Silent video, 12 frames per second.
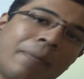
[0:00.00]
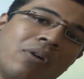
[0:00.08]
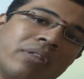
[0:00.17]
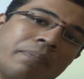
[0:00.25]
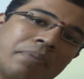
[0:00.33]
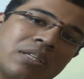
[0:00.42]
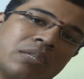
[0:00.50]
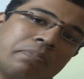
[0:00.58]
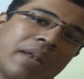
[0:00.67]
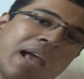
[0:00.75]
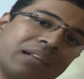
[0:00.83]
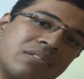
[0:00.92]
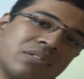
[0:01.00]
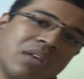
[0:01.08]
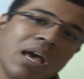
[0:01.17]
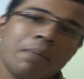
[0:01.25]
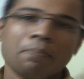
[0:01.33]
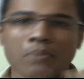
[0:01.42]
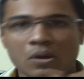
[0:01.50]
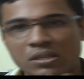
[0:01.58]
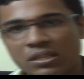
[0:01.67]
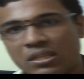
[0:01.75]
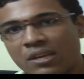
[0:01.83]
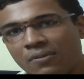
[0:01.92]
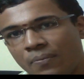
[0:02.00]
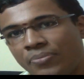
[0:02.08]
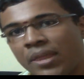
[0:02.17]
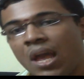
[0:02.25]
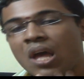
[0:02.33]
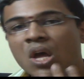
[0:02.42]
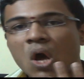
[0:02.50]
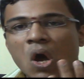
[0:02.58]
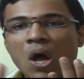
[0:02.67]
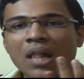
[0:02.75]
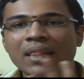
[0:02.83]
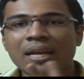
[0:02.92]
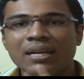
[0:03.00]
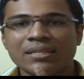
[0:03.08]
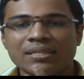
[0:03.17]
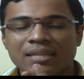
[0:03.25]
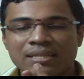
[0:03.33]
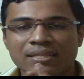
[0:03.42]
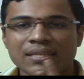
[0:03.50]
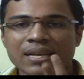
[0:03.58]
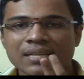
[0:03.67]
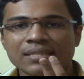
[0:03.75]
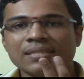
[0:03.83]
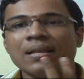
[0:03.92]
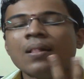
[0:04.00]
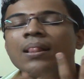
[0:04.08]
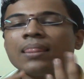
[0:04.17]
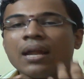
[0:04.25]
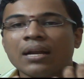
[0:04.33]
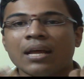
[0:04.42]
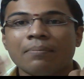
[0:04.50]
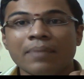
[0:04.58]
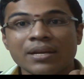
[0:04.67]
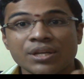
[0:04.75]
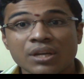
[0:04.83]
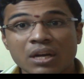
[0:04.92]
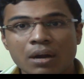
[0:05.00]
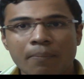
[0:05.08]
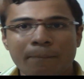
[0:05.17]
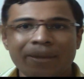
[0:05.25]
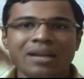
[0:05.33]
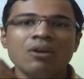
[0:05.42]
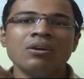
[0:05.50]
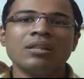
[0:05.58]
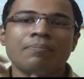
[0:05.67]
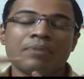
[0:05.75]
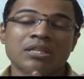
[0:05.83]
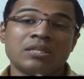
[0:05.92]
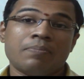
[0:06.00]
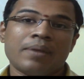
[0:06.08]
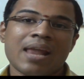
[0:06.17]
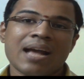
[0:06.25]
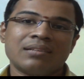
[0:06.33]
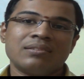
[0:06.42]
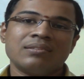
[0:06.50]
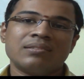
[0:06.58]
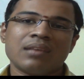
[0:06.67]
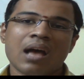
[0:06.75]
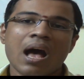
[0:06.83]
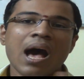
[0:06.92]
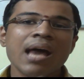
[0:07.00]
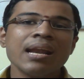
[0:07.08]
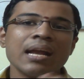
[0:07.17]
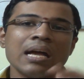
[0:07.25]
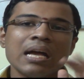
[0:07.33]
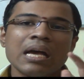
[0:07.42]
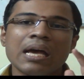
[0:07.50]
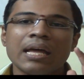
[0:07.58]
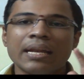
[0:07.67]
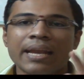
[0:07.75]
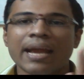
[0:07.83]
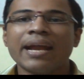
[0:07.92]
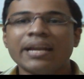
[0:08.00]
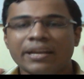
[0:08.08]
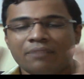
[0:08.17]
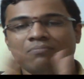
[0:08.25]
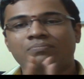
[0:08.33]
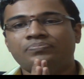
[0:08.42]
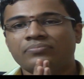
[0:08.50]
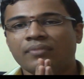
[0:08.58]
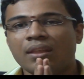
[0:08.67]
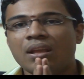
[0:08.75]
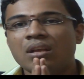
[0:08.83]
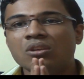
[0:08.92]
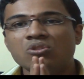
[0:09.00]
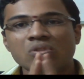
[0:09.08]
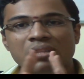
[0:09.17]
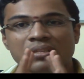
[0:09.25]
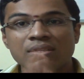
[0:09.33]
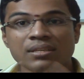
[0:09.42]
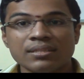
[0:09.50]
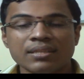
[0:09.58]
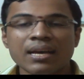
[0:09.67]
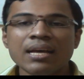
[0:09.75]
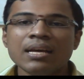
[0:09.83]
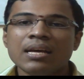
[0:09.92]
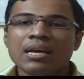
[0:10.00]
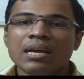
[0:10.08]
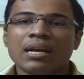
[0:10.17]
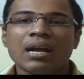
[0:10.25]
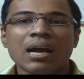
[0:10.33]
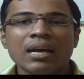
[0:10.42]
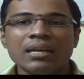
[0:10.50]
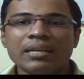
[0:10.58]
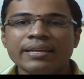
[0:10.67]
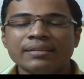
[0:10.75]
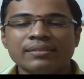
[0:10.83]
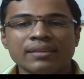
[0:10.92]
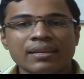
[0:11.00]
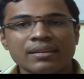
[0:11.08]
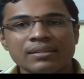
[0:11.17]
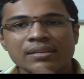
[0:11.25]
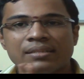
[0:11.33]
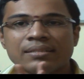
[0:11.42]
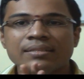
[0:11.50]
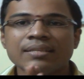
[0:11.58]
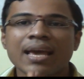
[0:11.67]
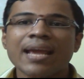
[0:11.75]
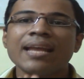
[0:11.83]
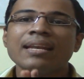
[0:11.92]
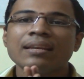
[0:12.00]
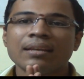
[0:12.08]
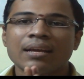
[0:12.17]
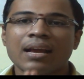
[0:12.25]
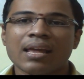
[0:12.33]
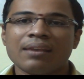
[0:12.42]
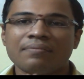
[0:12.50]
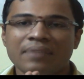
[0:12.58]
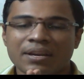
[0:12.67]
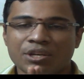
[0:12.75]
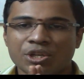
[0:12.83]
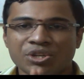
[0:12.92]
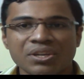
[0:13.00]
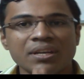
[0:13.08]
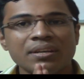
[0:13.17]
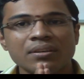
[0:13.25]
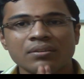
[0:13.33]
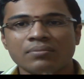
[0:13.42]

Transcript: above the principal axis are positive. All the distances that are measured below the principal axis are negative. So this is the Cartesian sign convention.